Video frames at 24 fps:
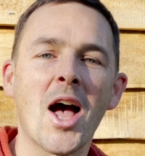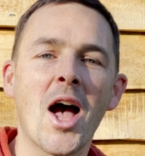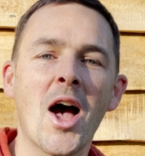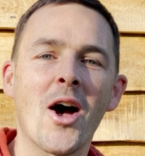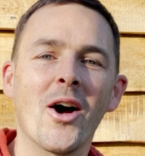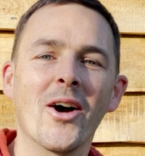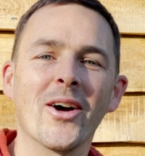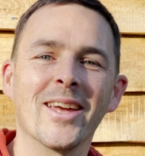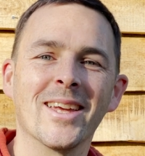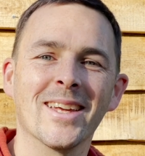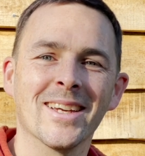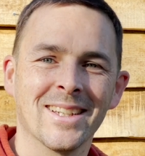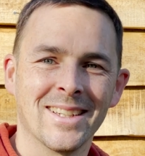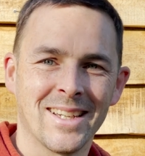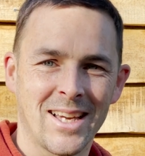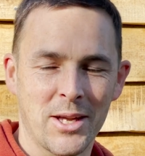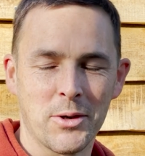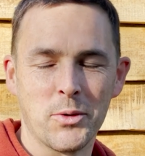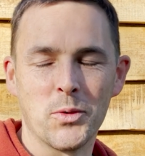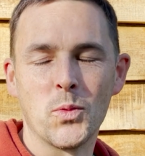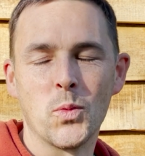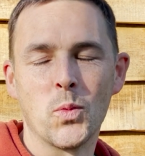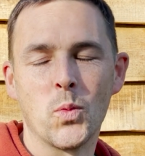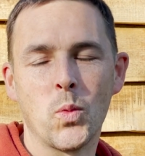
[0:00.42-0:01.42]
Hi,
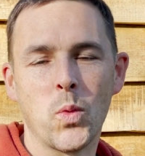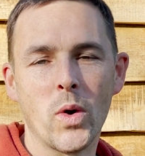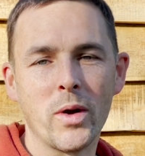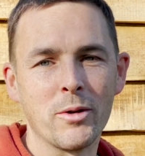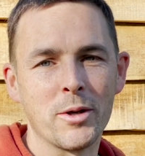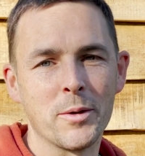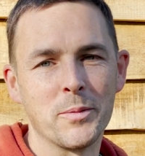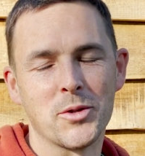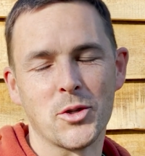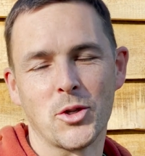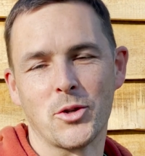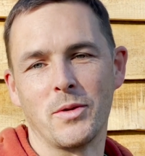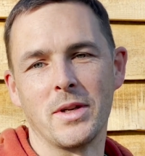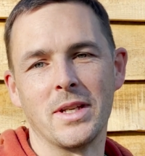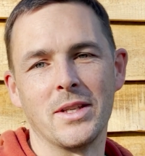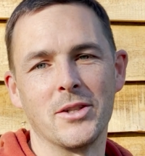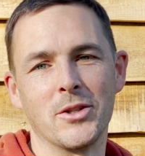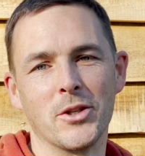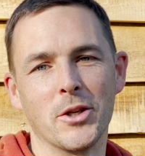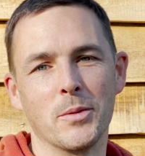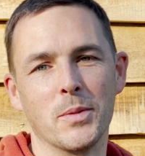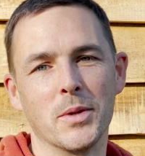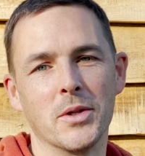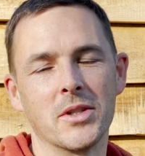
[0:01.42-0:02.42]
and welcome to Green
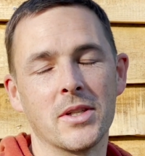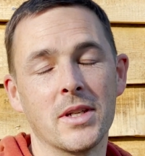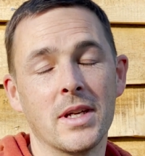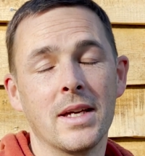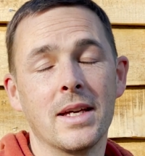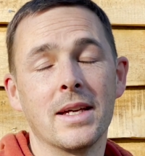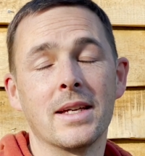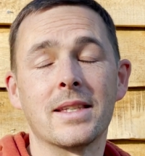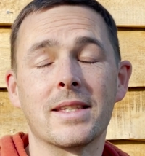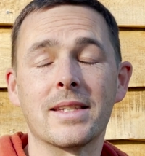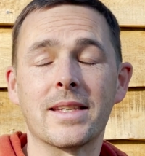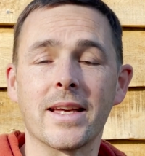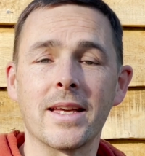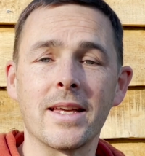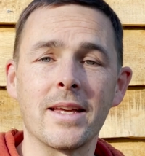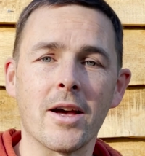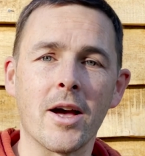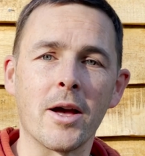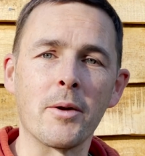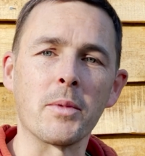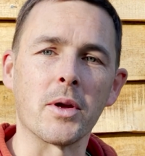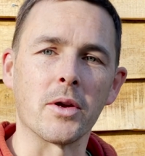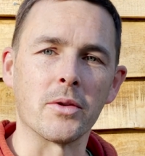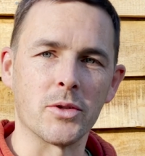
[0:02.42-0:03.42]
Tubers. Today
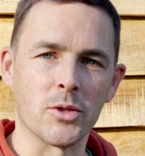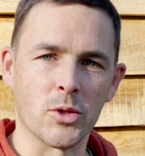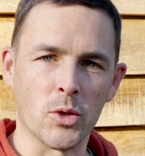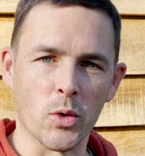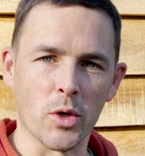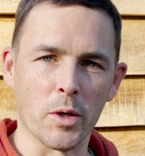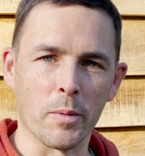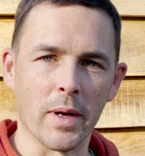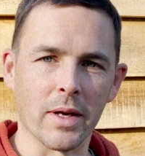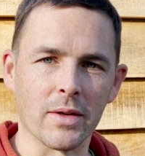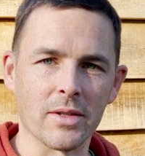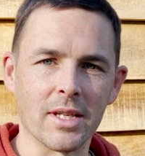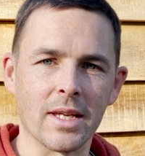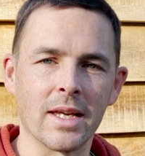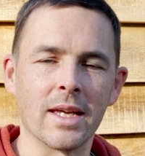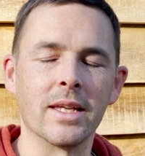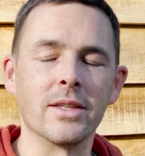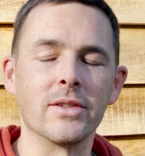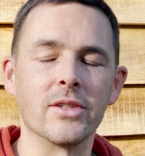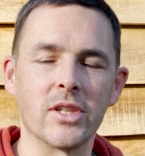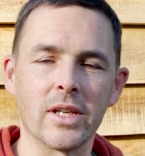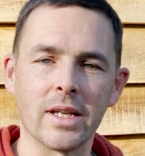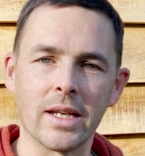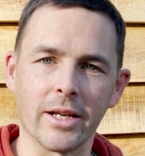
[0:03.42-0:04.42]
I'm going to talk about
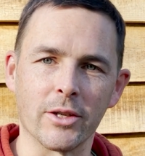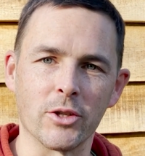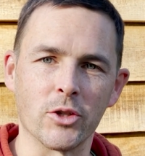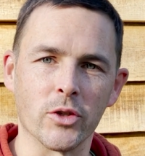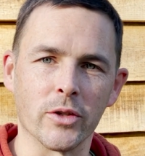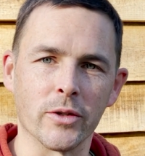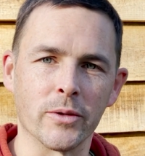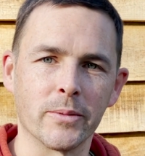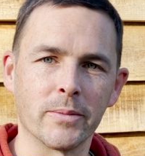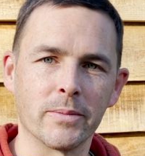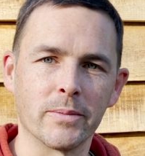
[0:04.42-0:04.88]
insulation.